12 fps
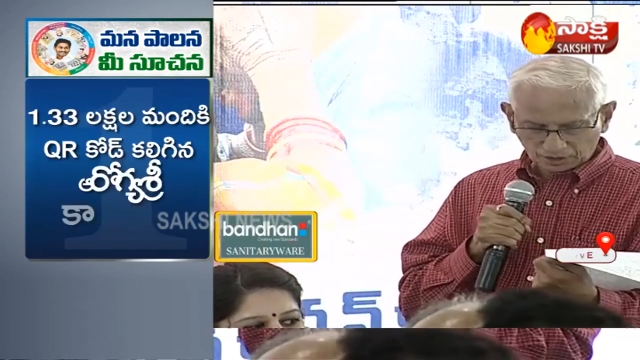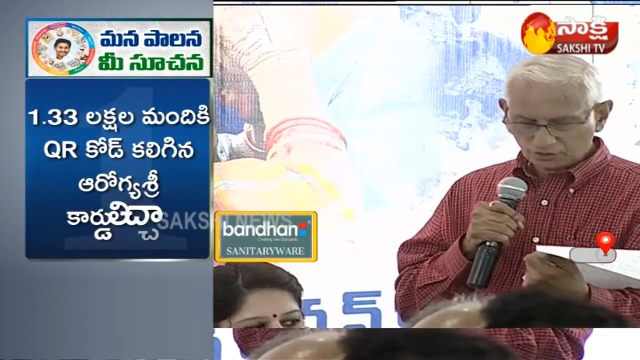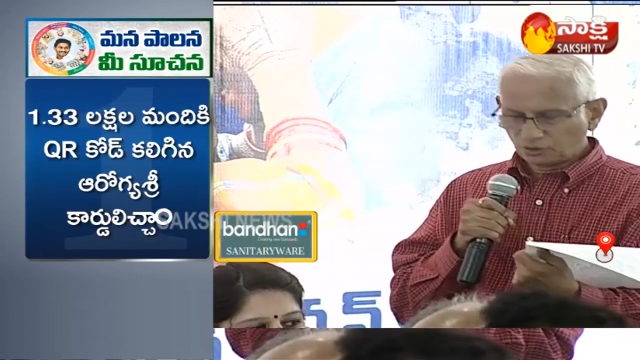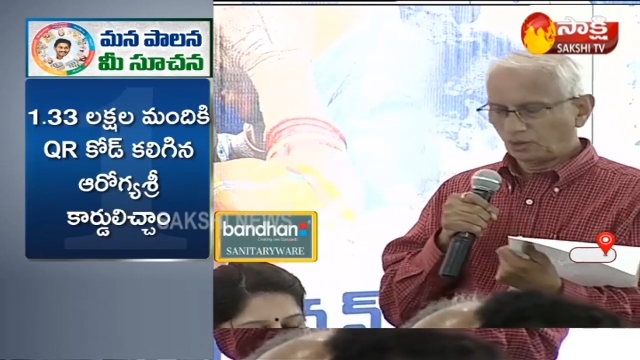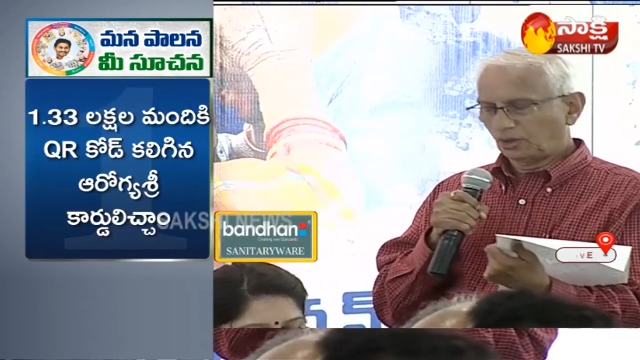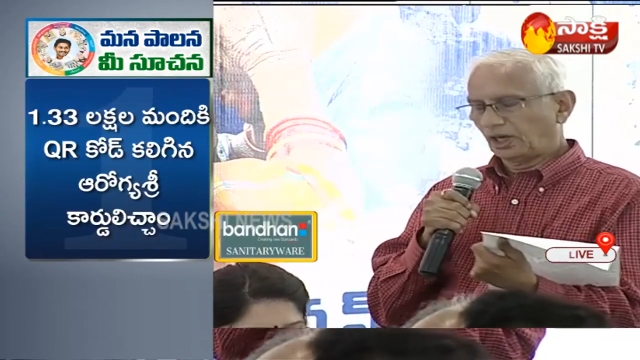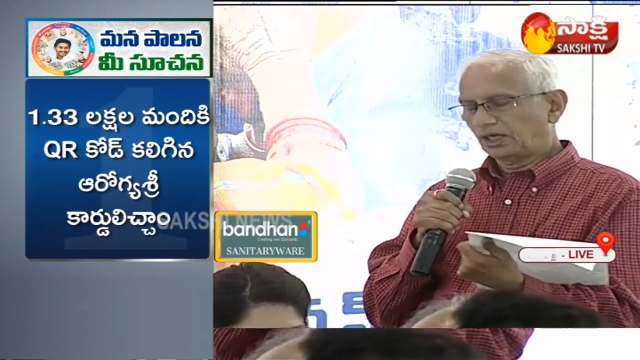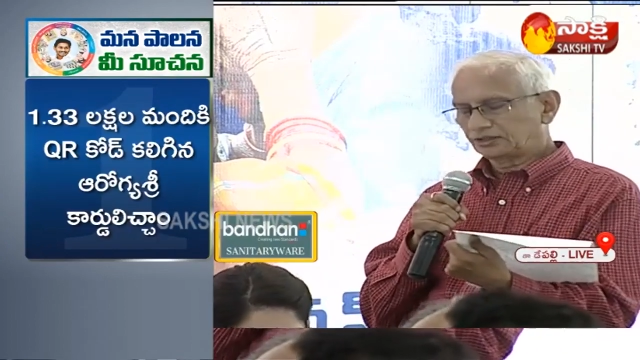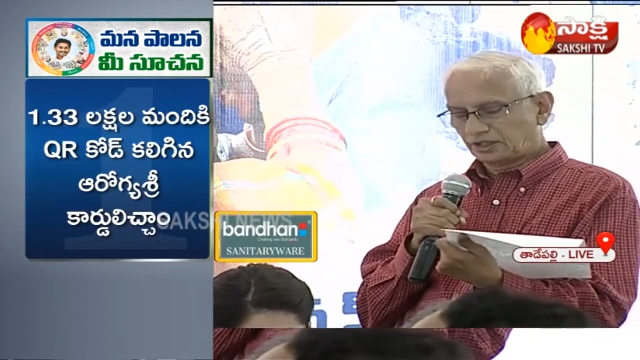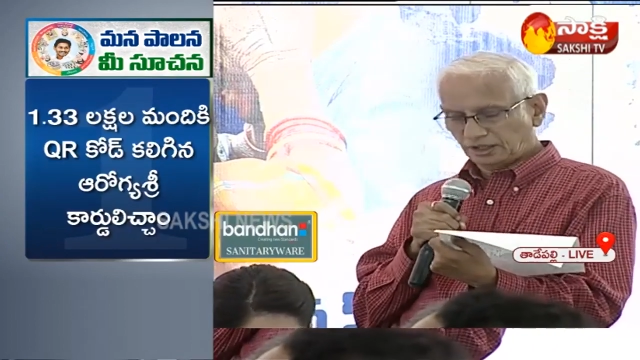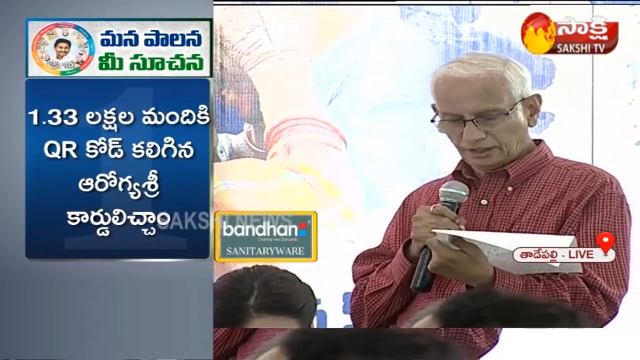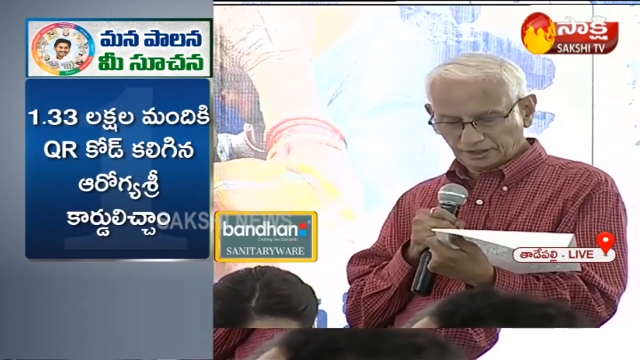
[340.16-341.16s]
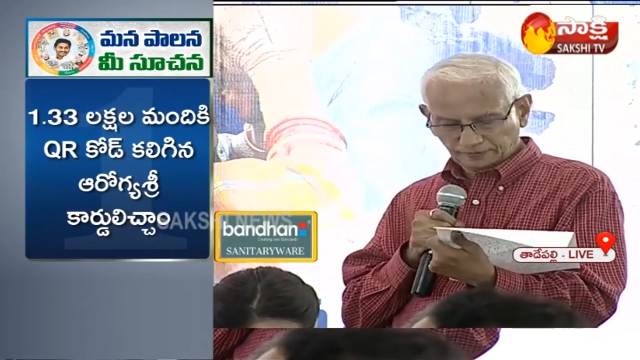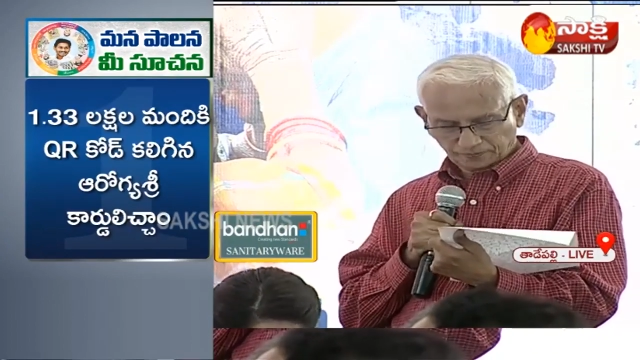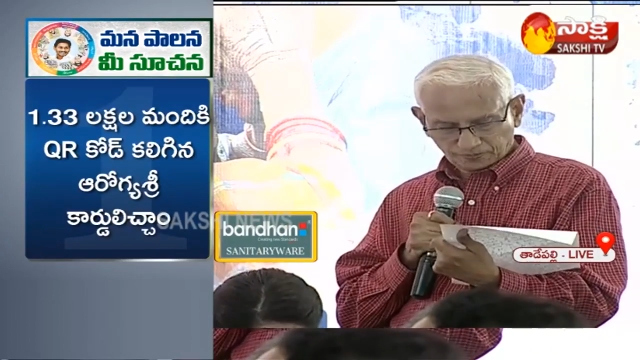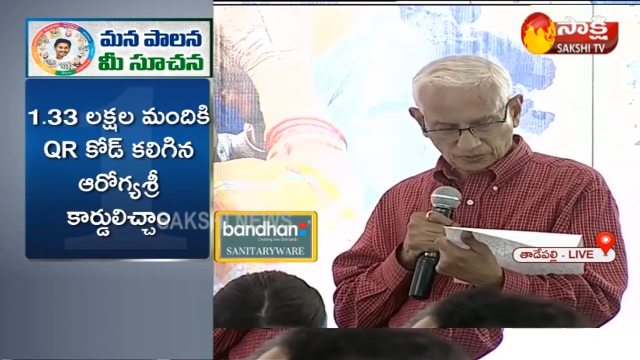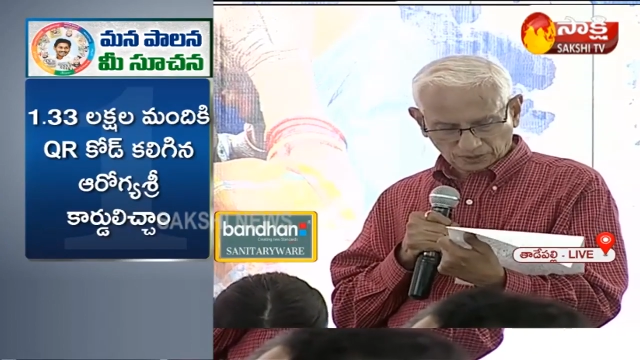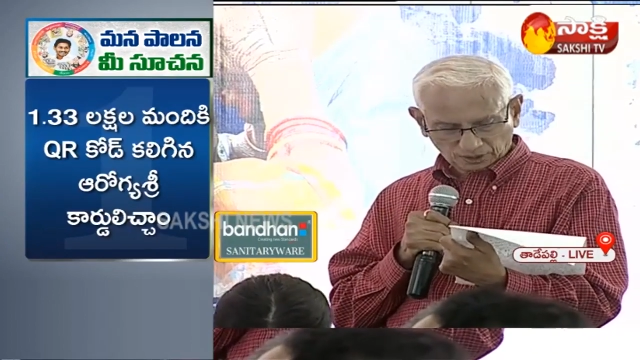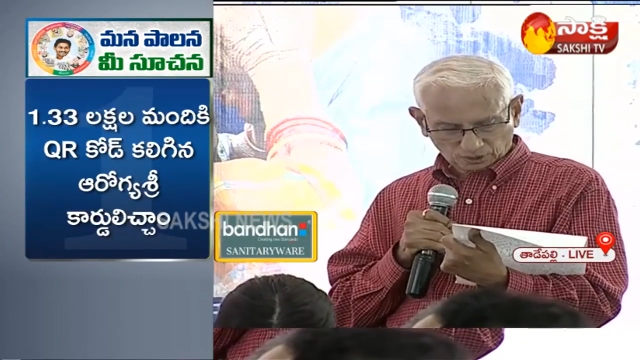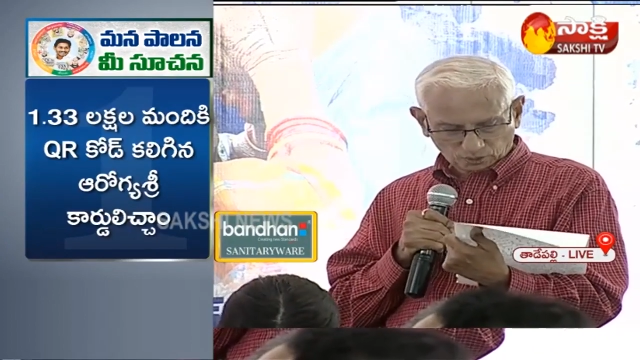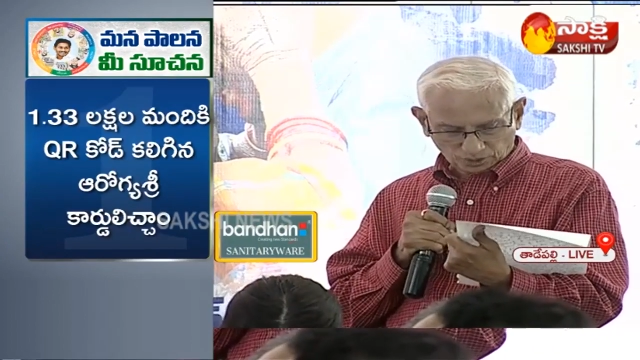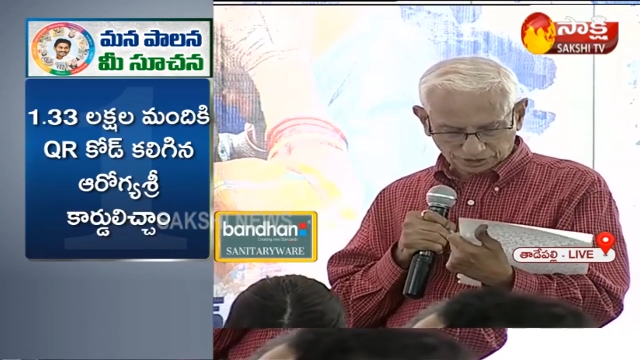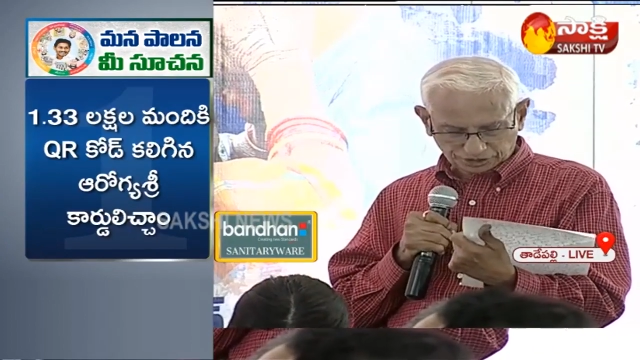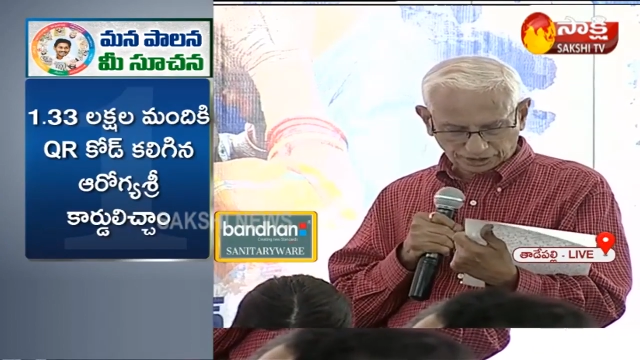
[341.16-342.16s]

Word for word: So lastly, once